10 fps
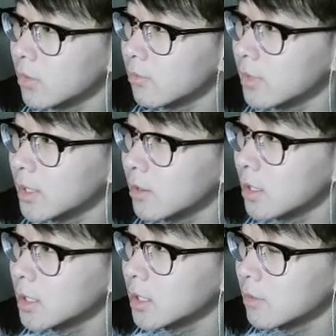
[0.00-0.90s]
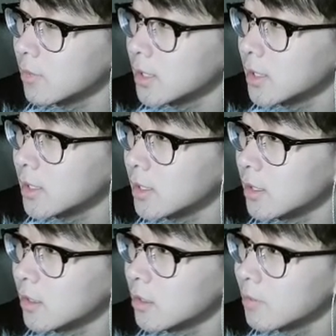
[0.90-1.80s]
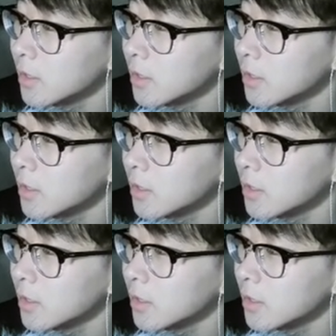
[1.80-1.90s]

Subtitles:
3 logic, we see a little